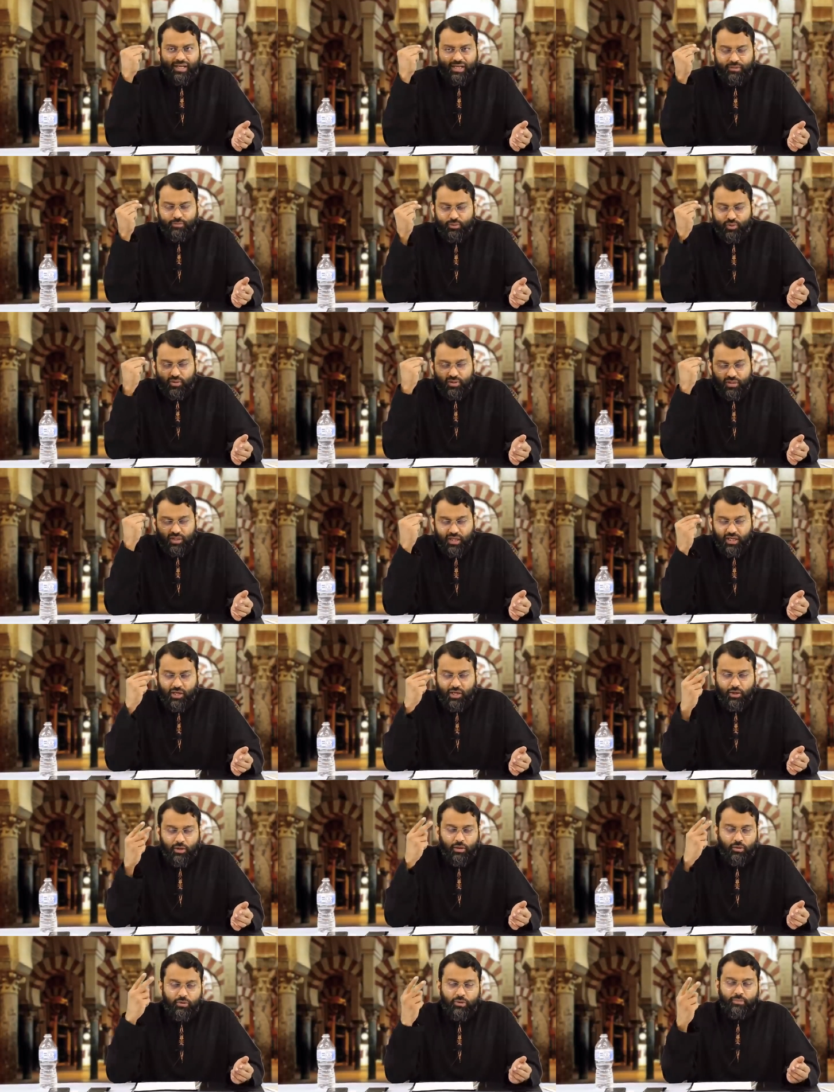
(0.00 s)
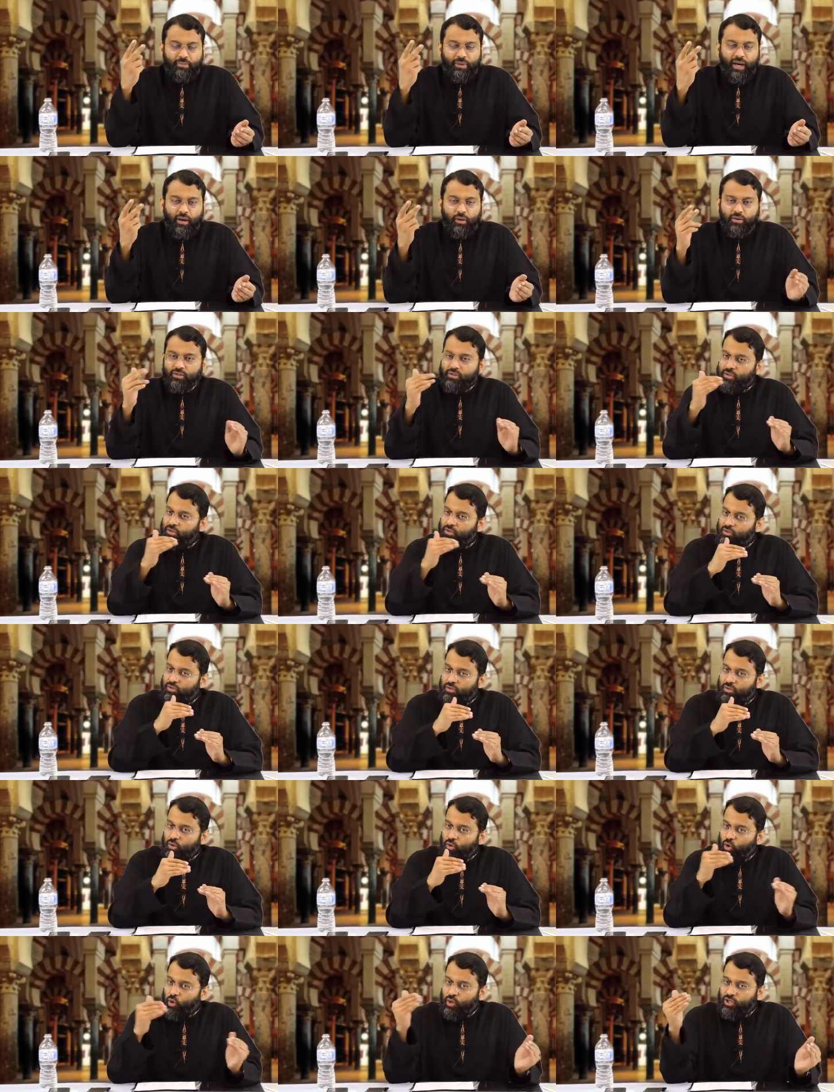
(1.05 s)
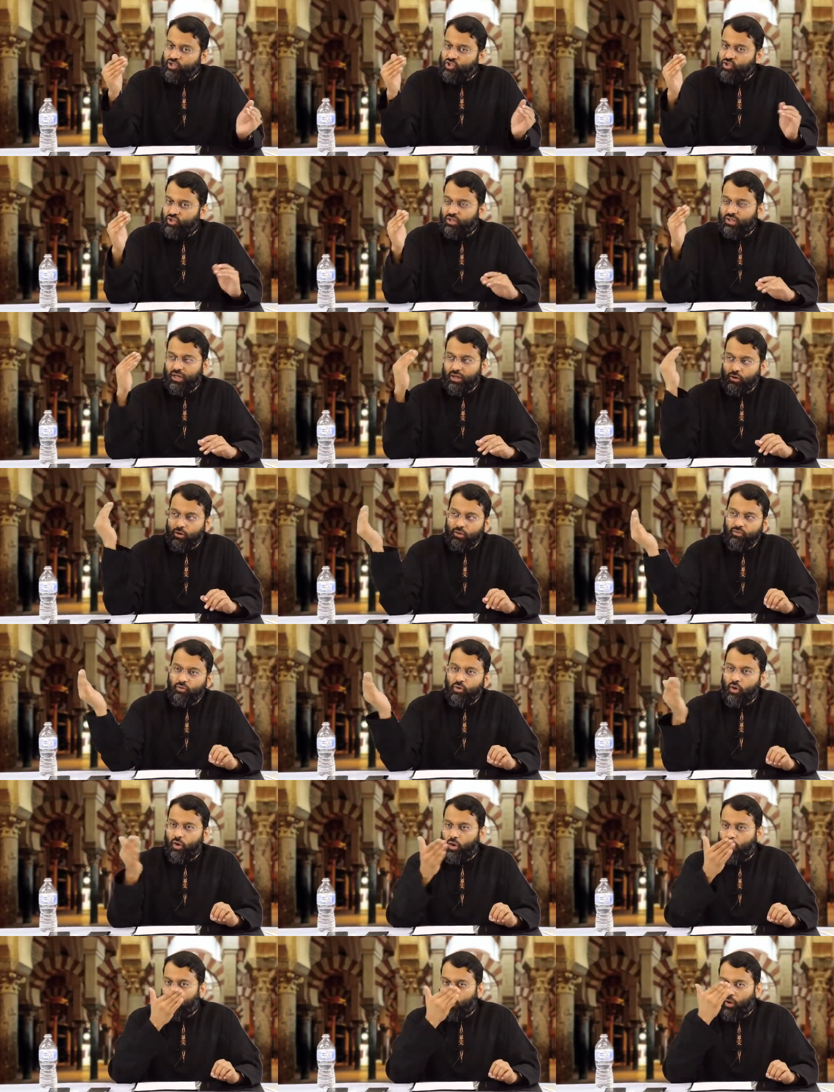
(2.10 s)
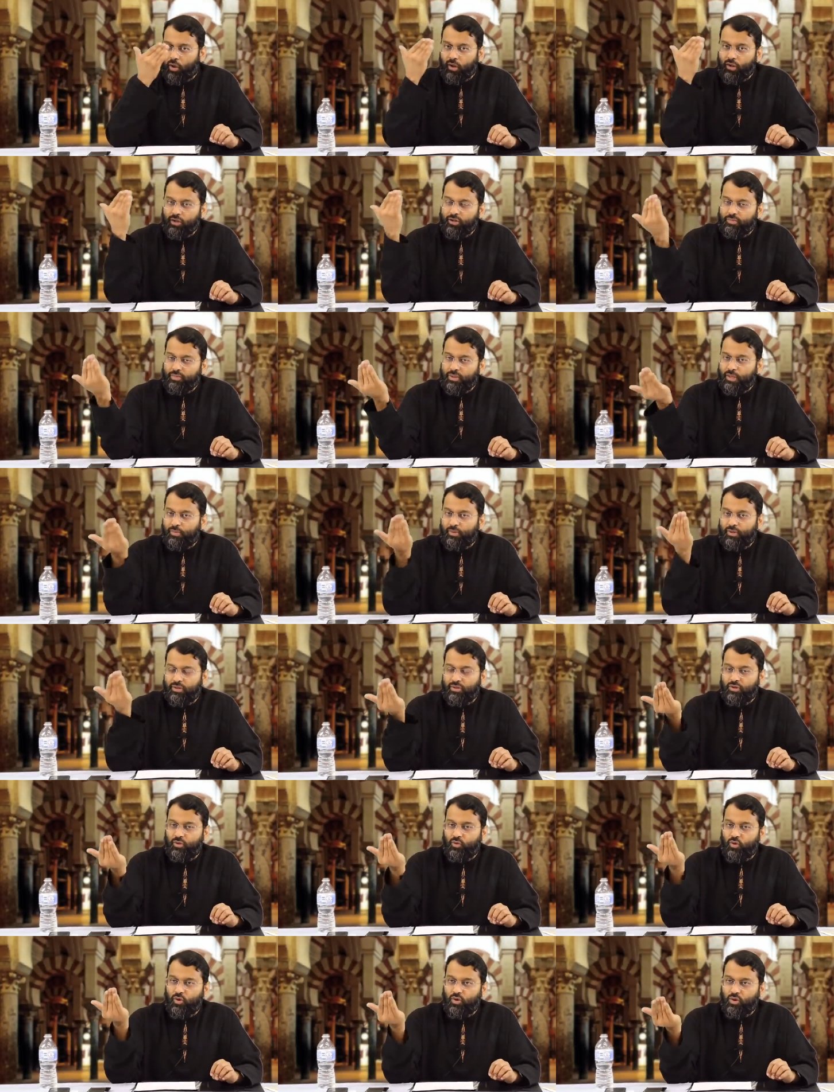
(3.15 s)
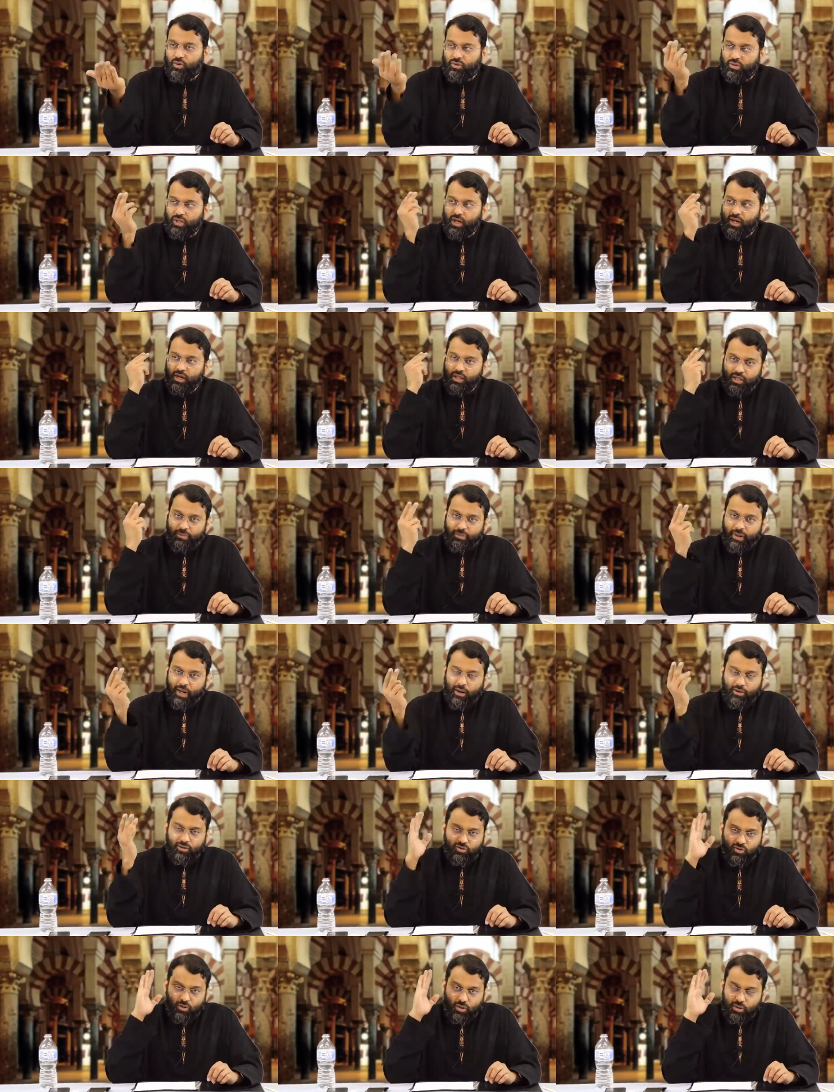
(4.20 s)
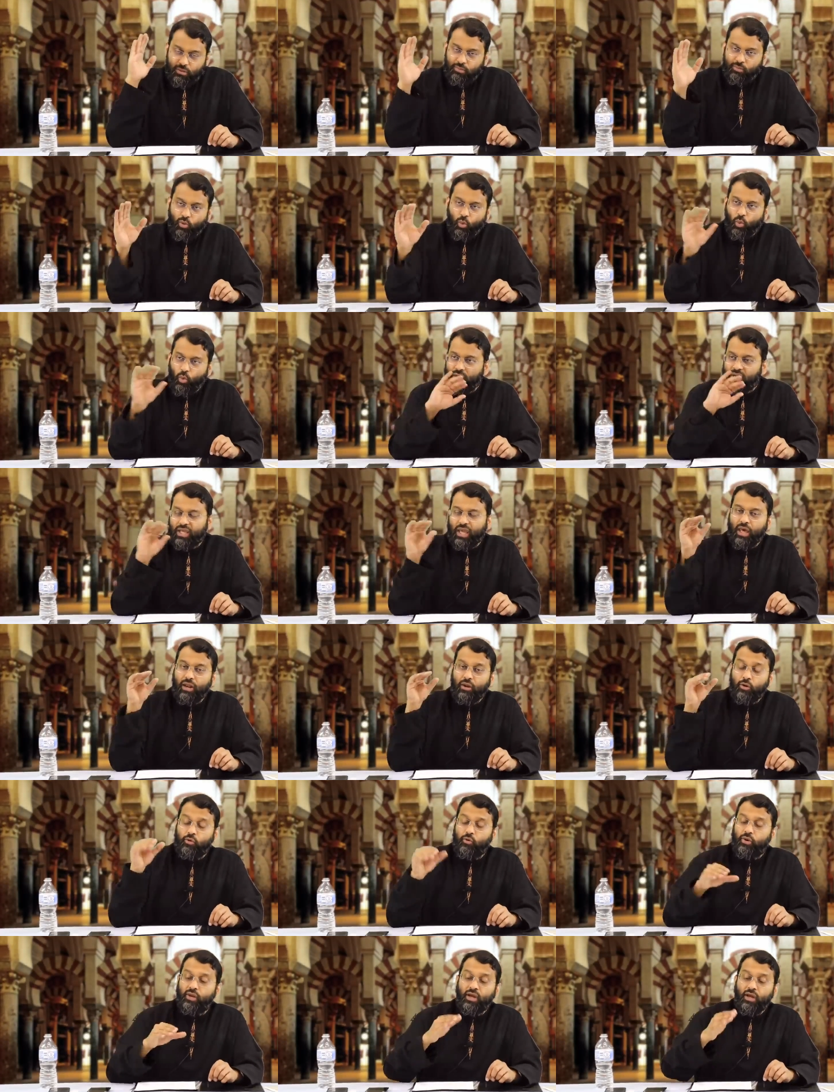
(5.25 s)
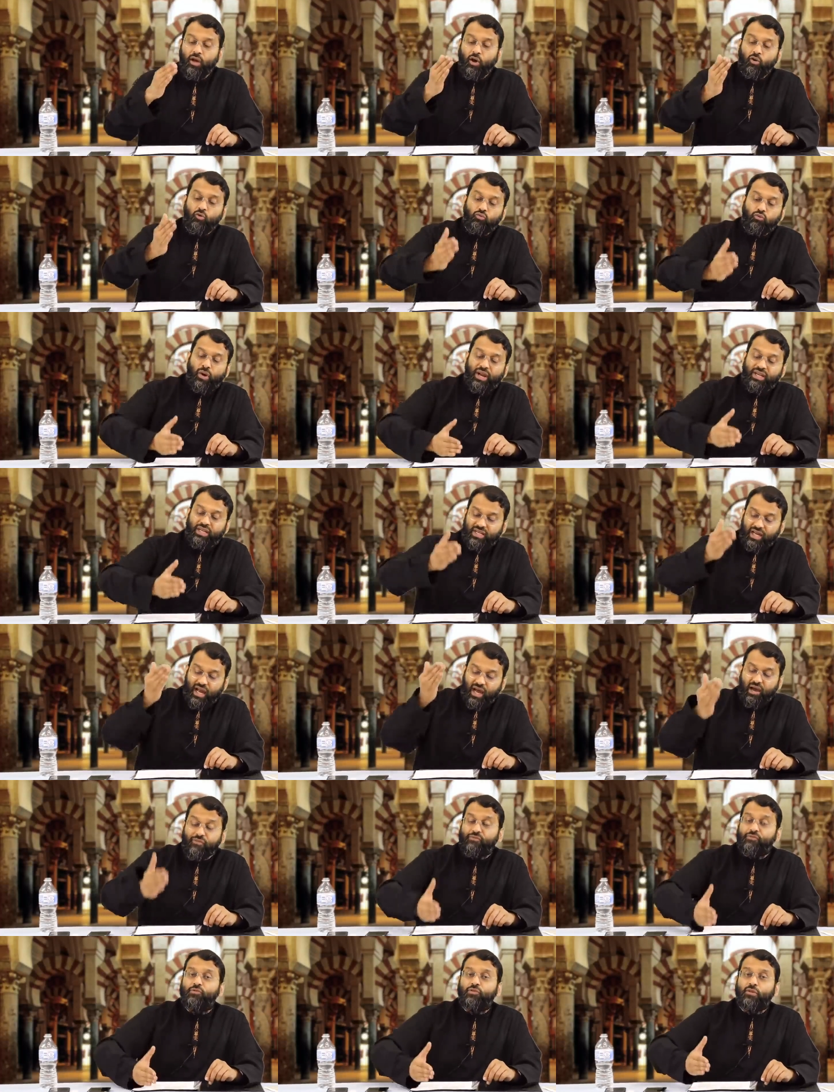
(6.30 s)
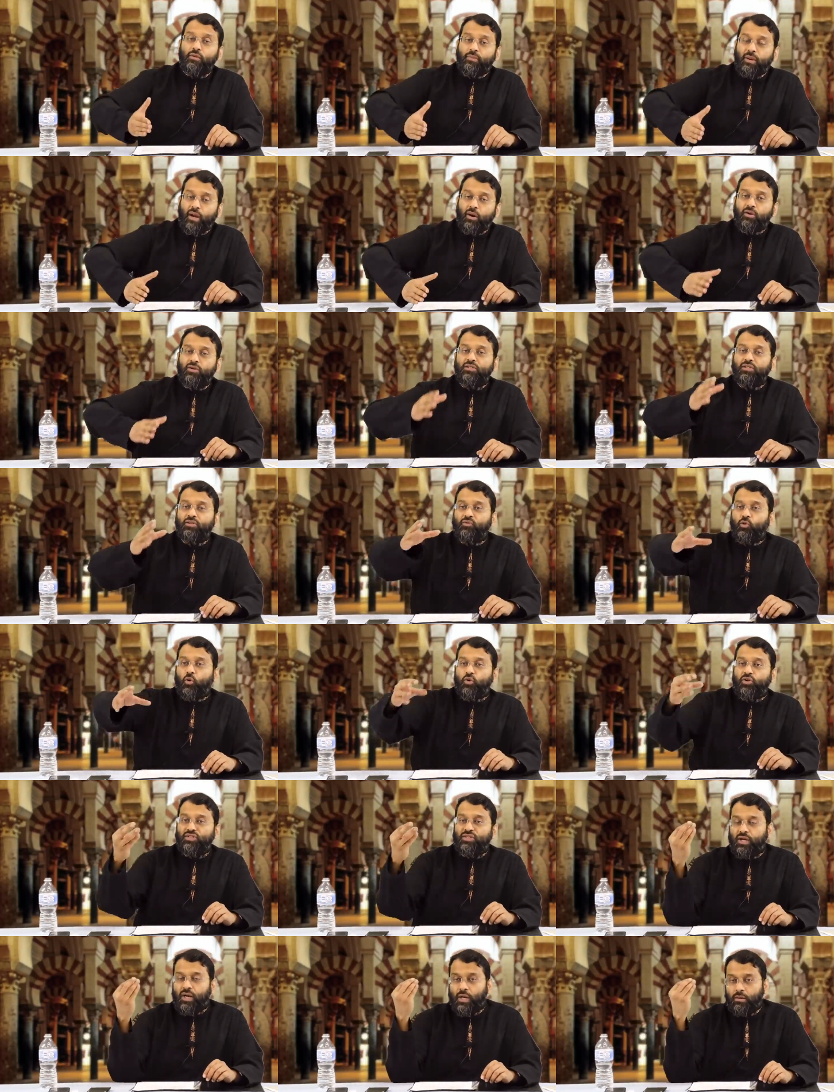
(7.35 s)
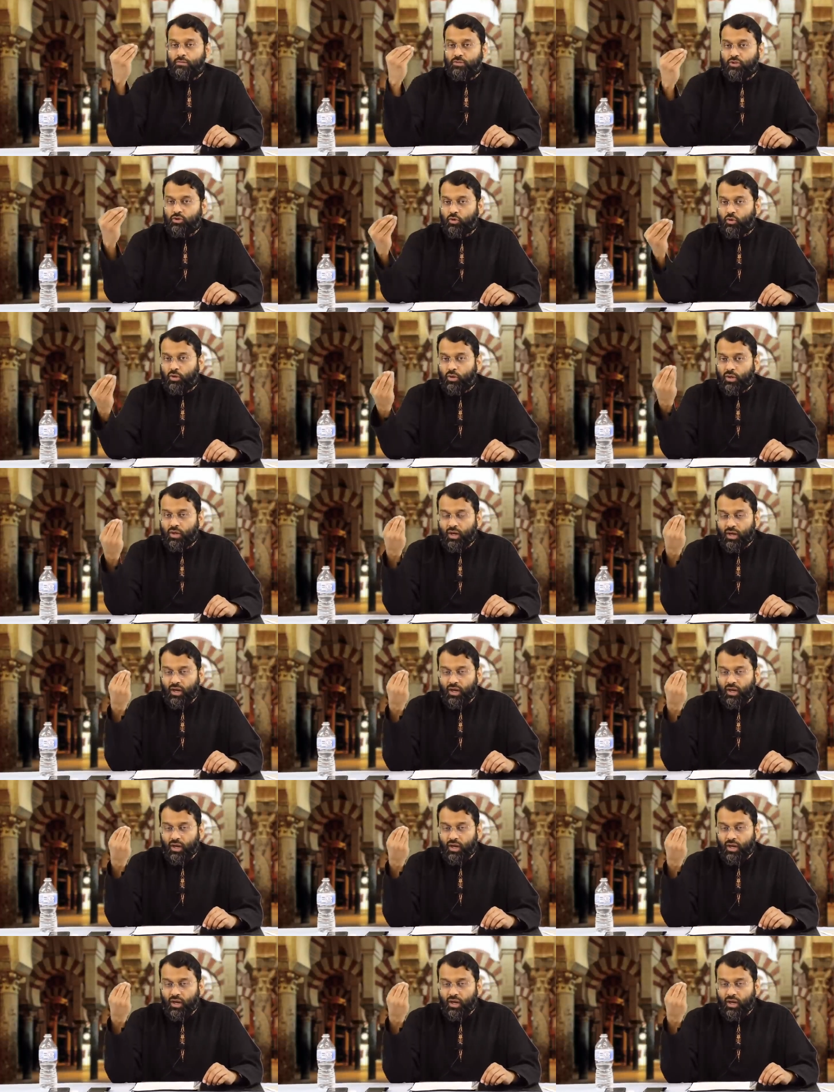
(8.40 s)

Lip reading: in particular the parents, and there's no question that out of all the people in the world, the parents are number one category. Right after the parents, of course, comes your